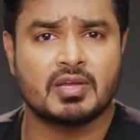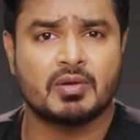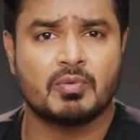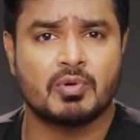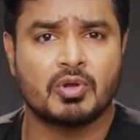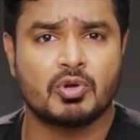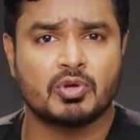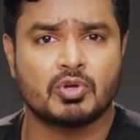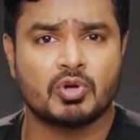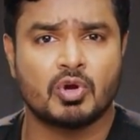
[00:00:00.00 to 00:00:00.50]

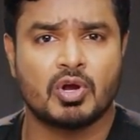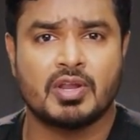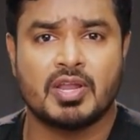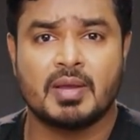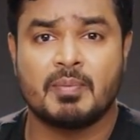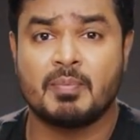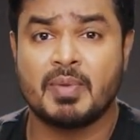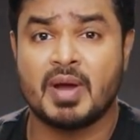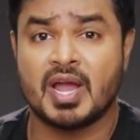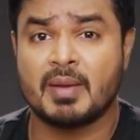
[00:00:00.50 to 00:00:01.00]
We could call
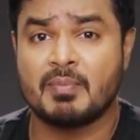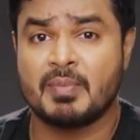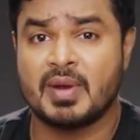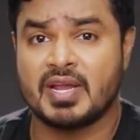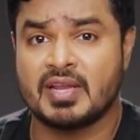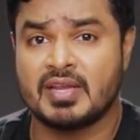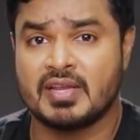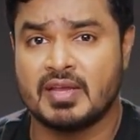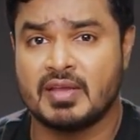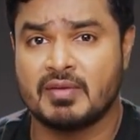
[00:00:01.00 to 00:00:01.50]
them
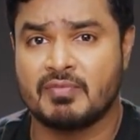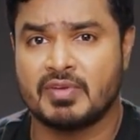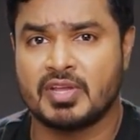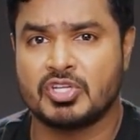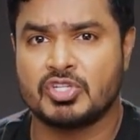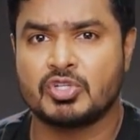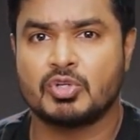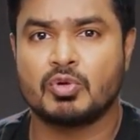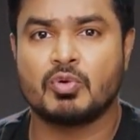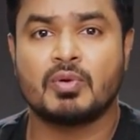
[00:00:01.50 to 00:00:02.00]
Brahma,
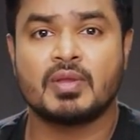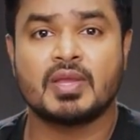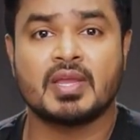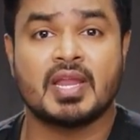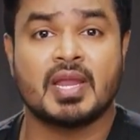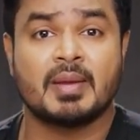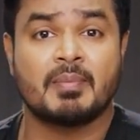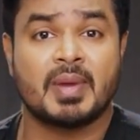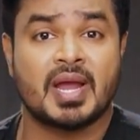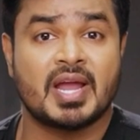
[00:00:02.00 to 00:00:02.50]
Vishnu,
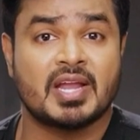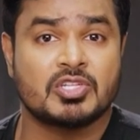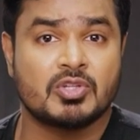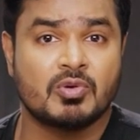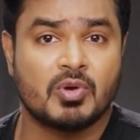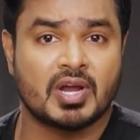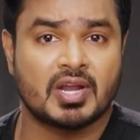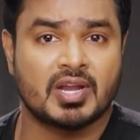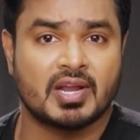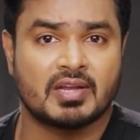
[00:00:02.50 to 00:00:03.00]
and
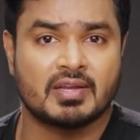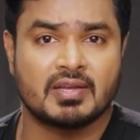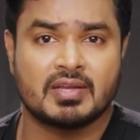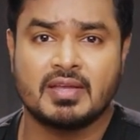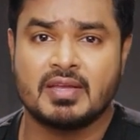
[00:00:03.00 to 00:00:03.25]
Maheshwara.